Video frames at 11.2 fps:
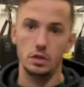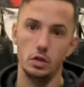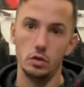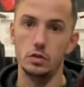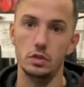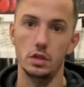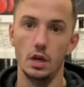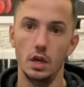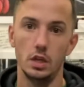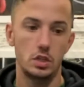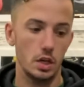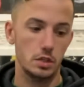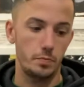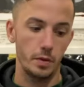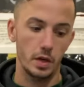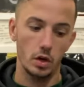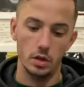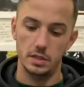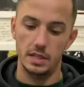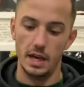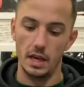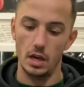use, just because
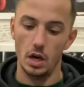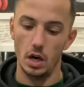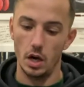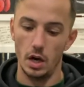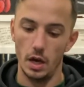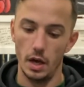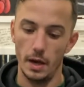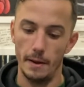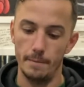they are